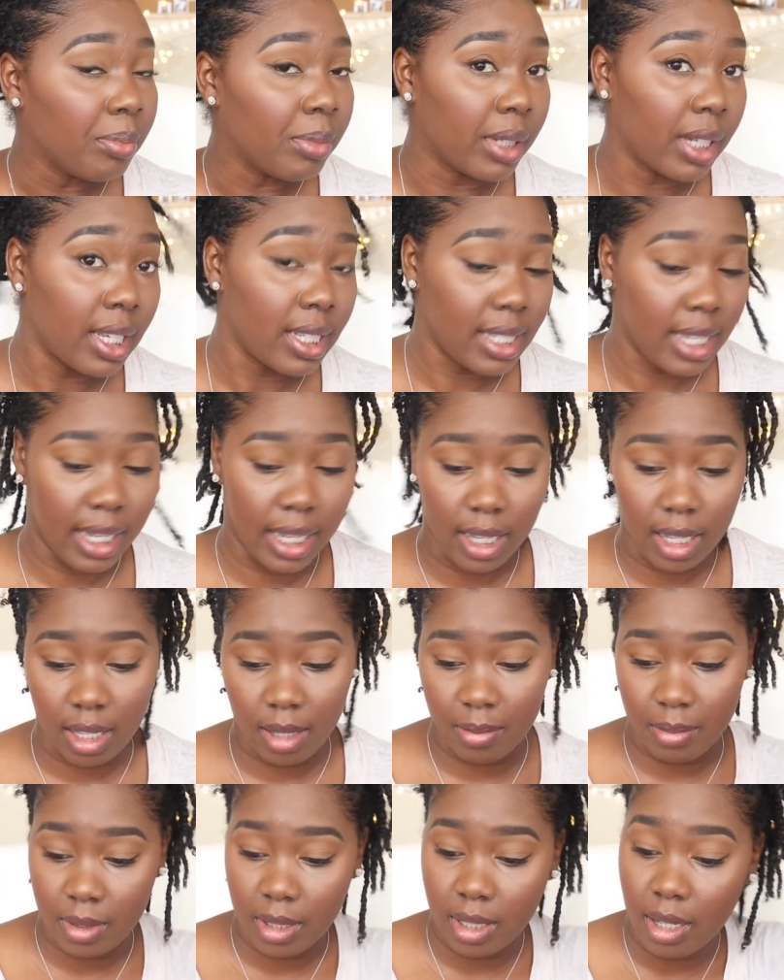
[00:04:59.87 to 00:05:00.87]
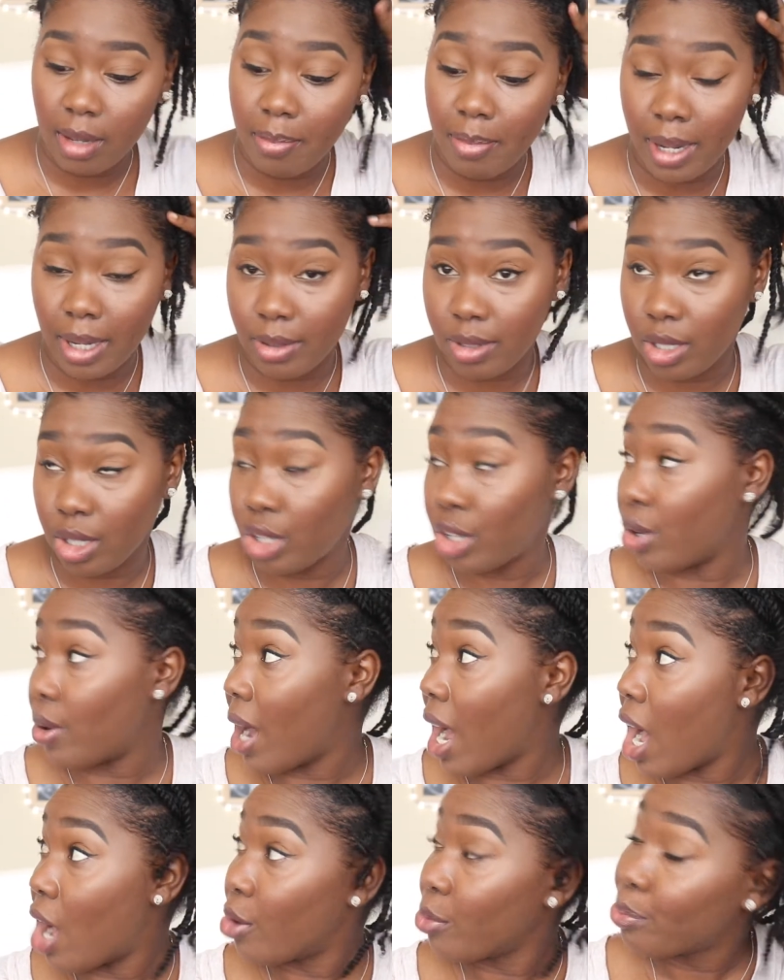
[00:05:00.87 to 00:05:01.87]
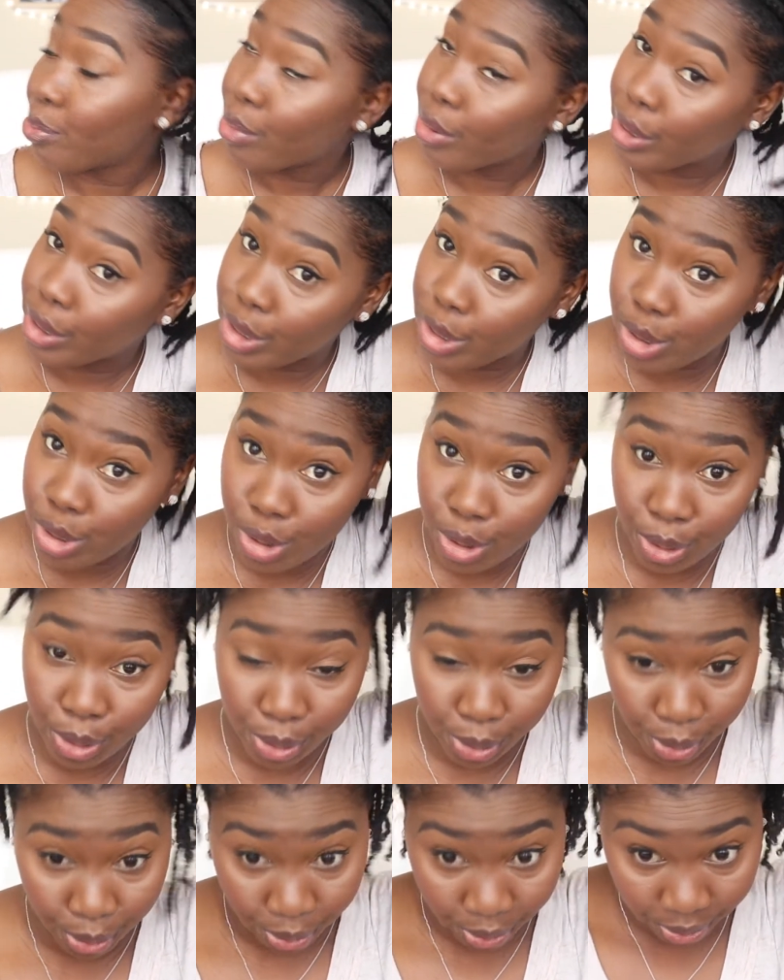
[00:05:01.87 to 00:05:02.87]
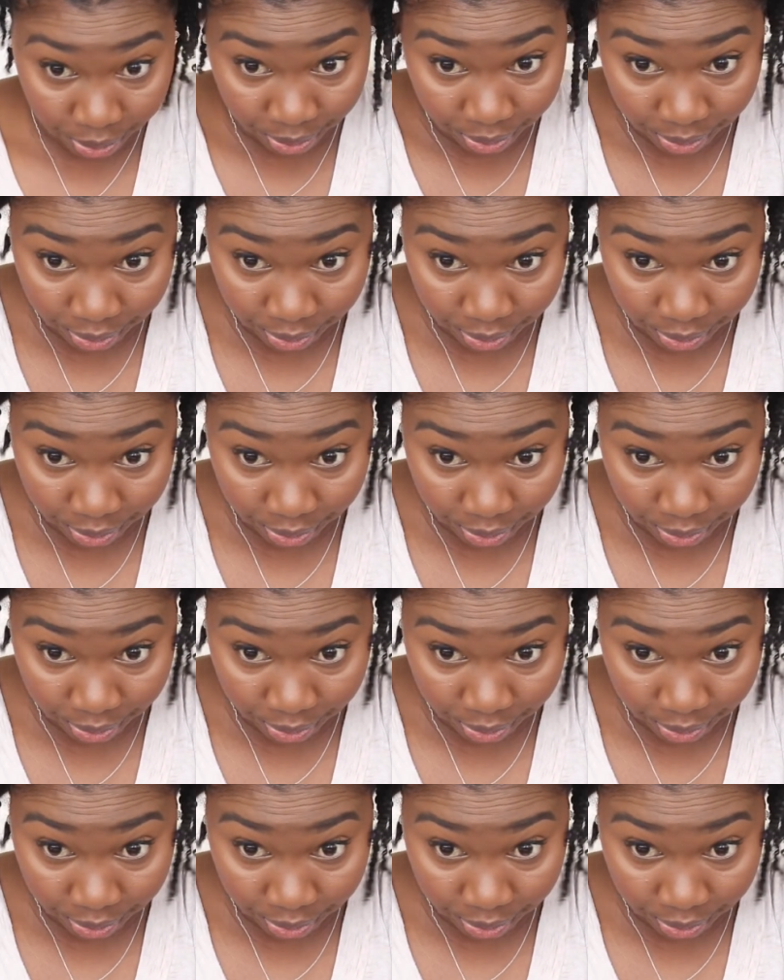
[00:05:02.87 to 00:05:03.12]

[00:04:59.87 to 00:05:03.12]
because I am about to go out pretty soon.